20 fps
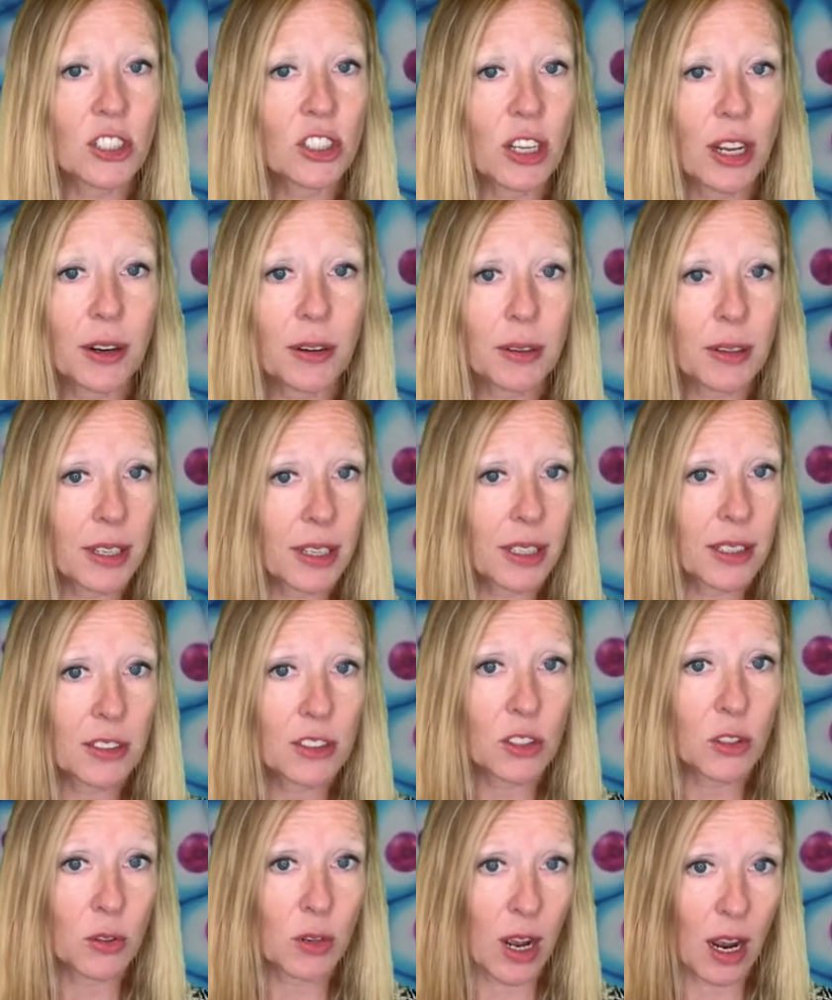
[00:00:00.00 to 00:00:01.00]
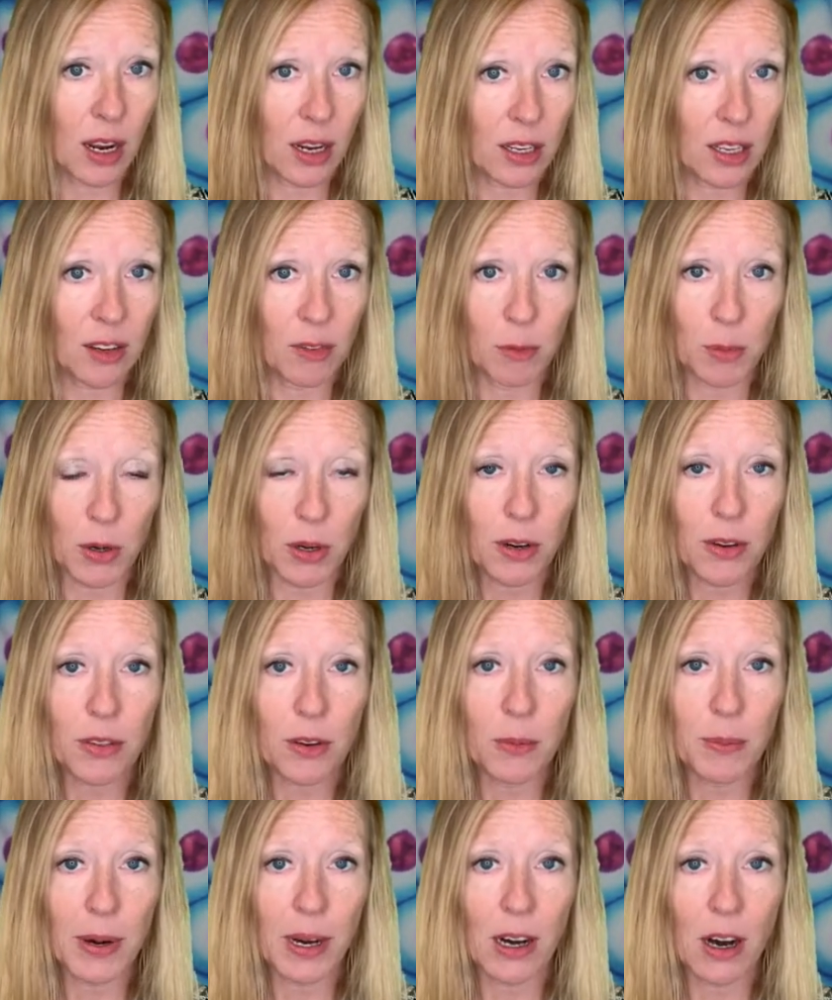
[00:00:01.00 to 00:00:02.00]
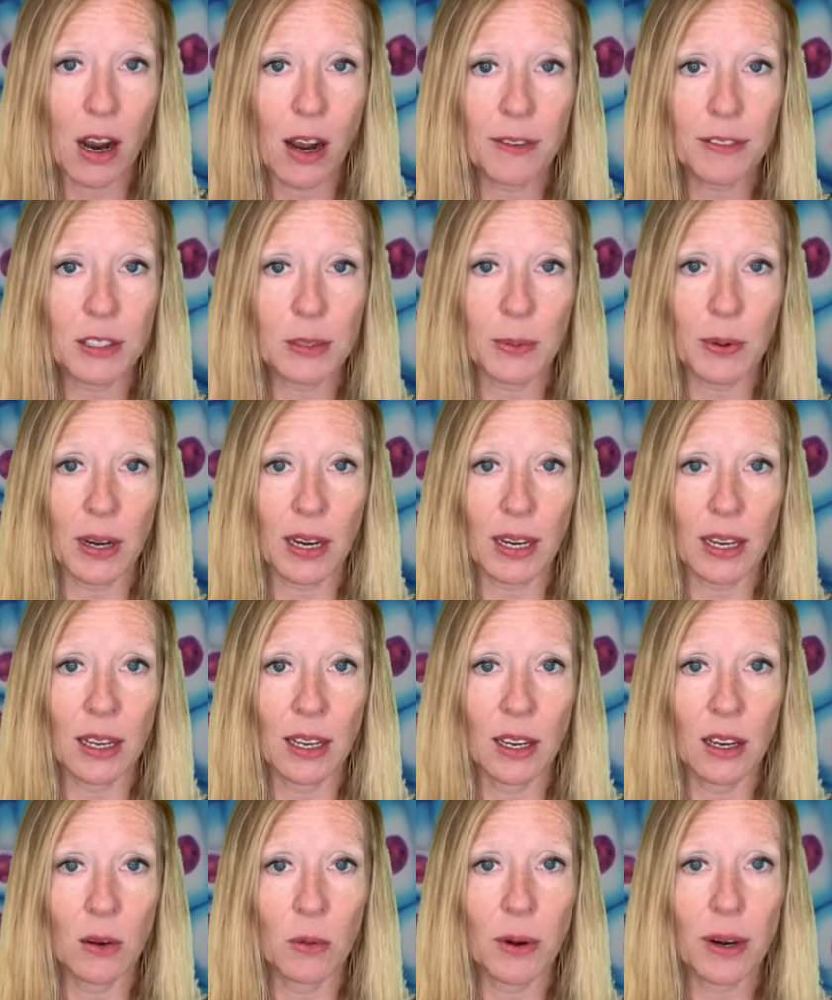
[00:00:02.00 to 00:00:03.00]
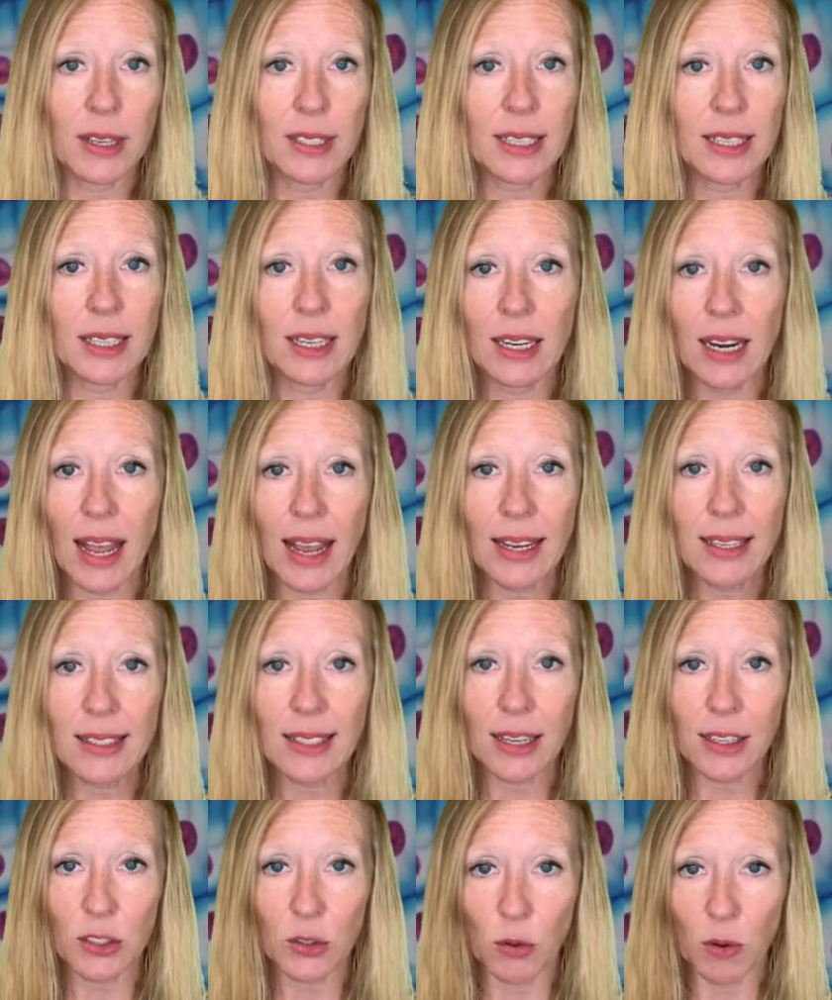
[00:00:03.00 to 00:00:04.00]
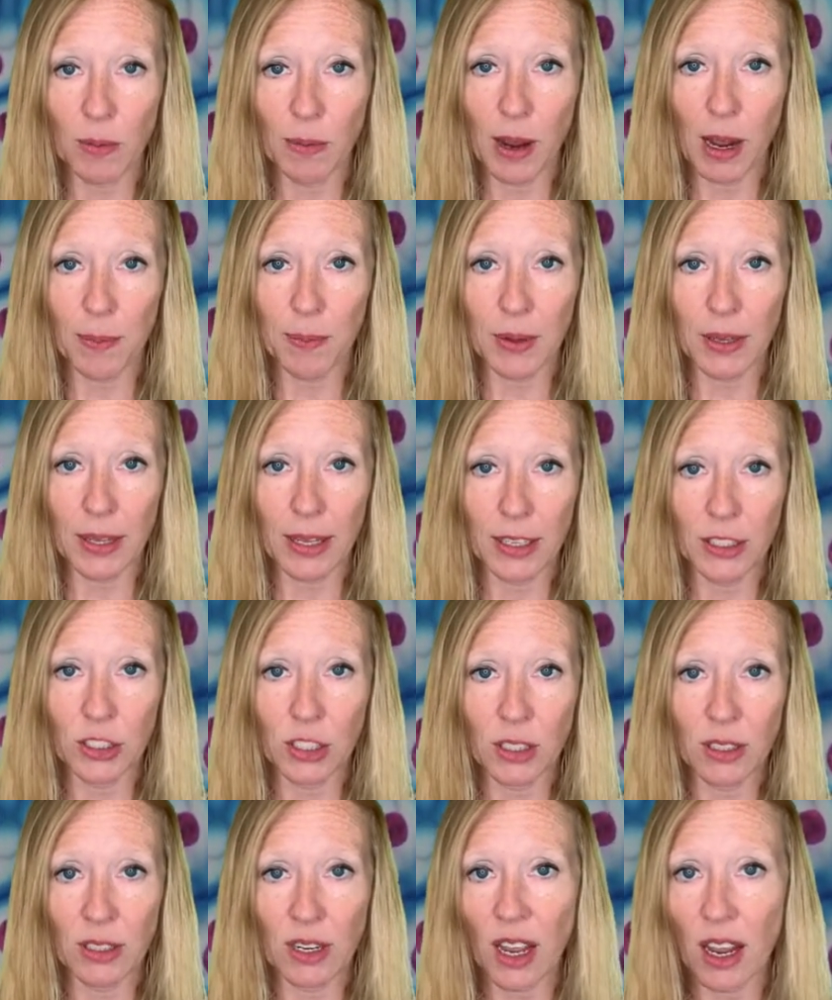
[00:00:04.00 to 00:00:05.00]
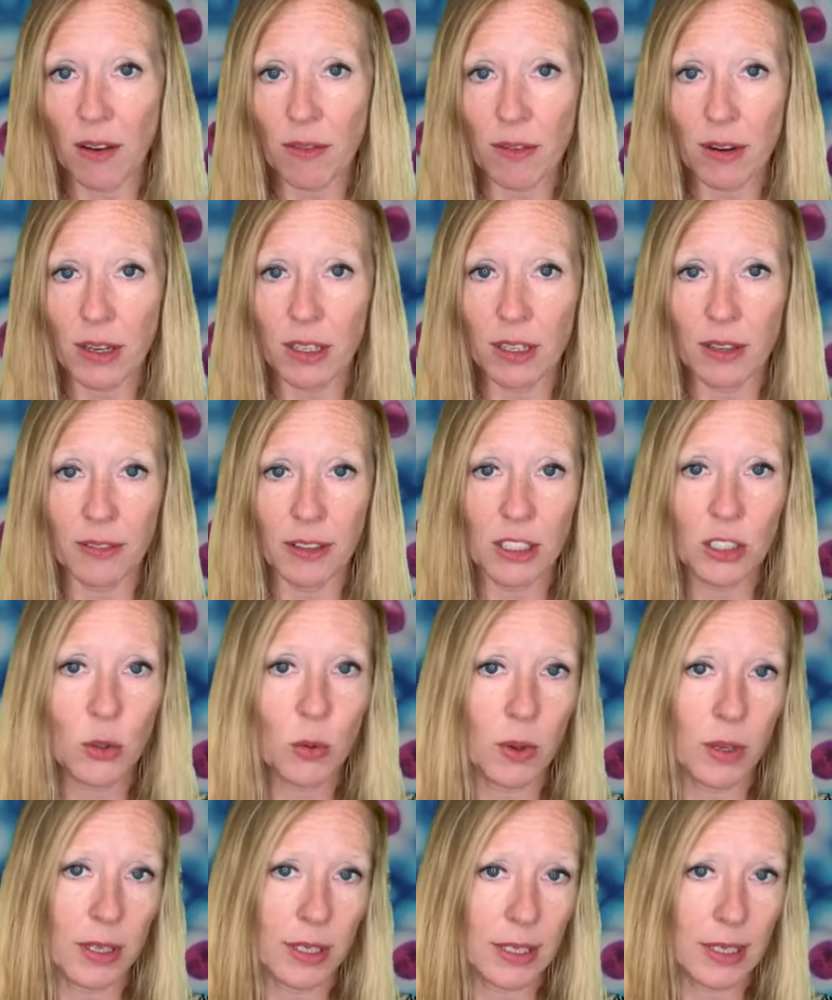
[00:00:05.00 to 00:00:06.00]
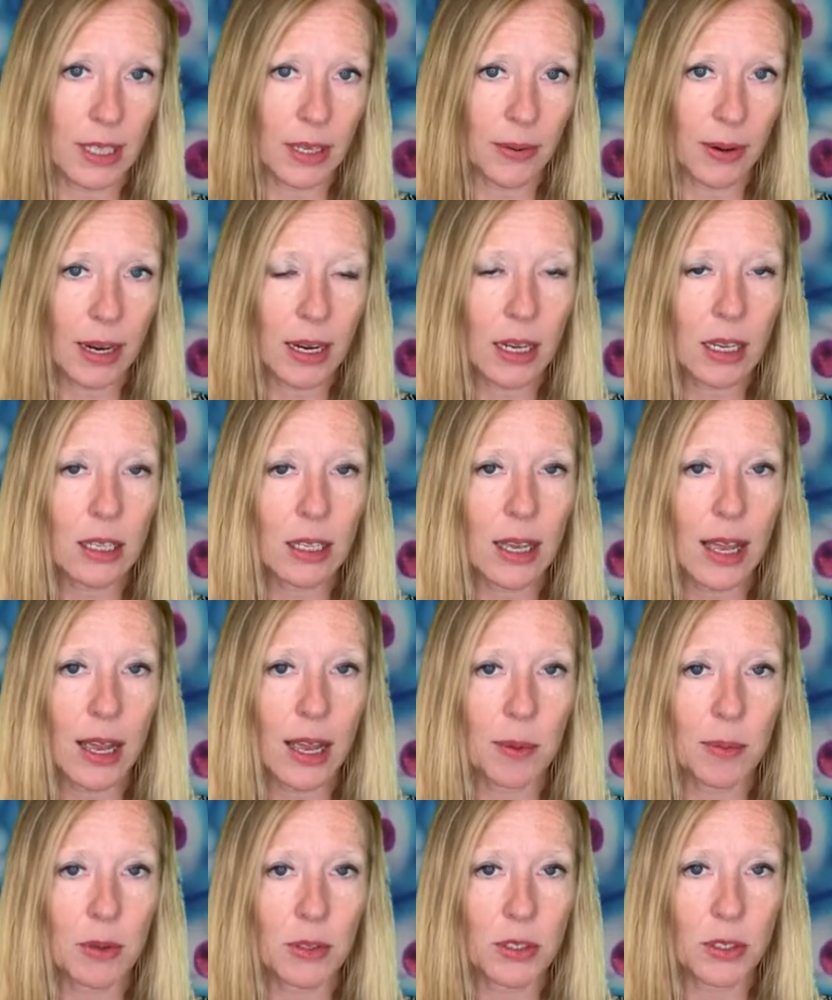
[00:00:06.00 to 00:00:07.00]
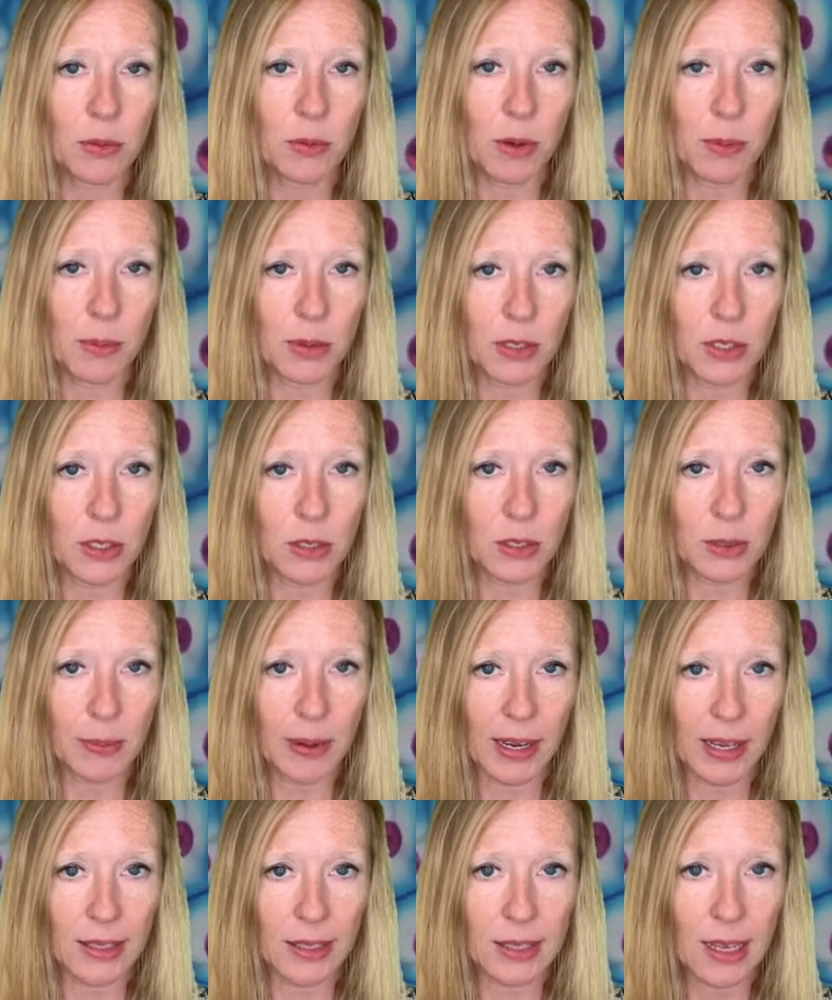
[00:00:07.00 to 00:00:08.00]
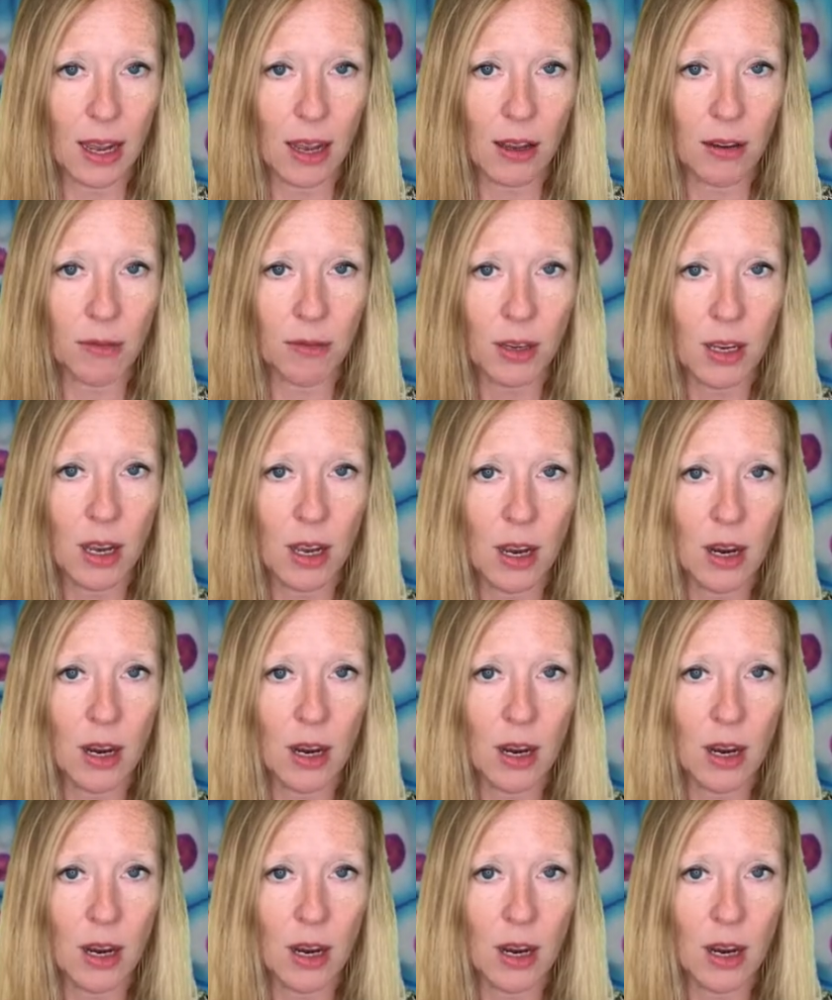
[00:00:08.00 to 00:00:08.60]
generally do not give birth or bear offspring, whereas in an asexual population, every individual is theoretically able to reproduce by itself.